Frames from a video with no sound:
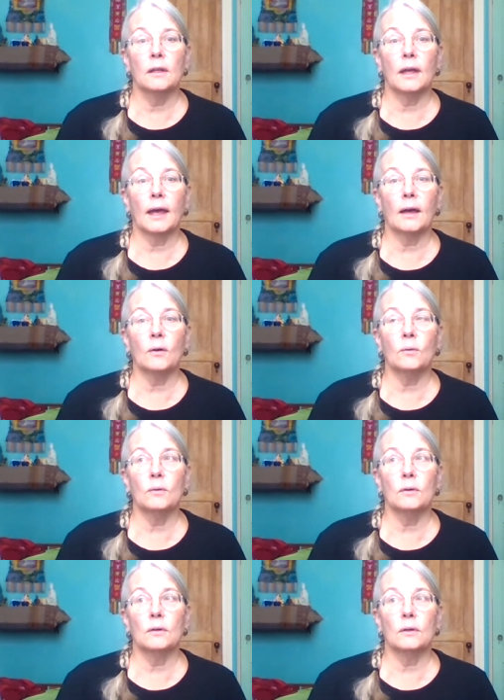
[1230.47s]
how
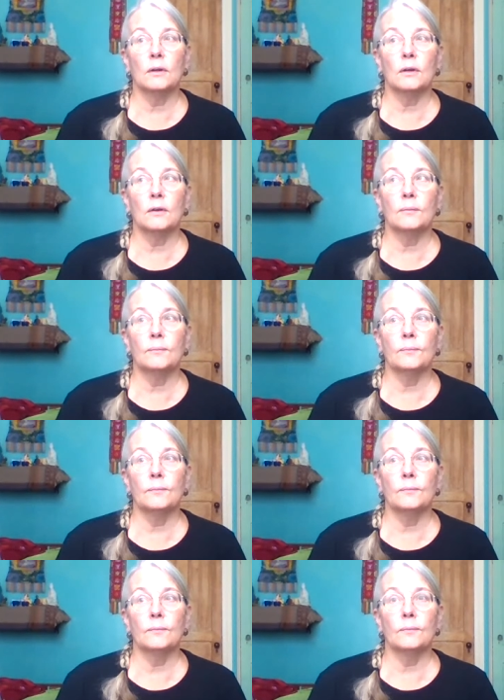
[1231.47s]
um,
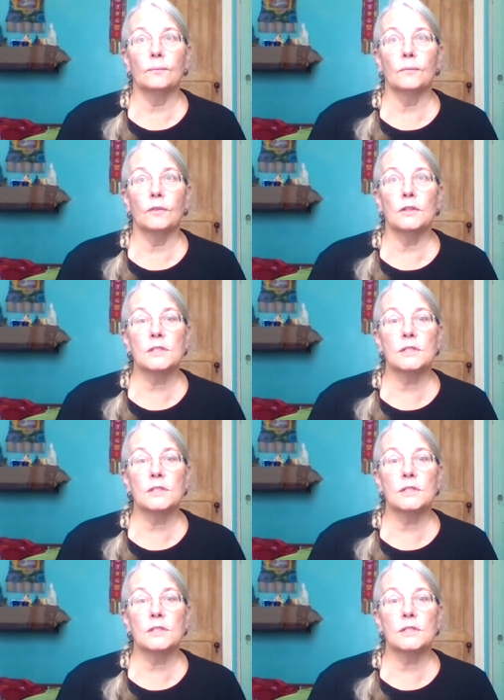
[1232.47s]
the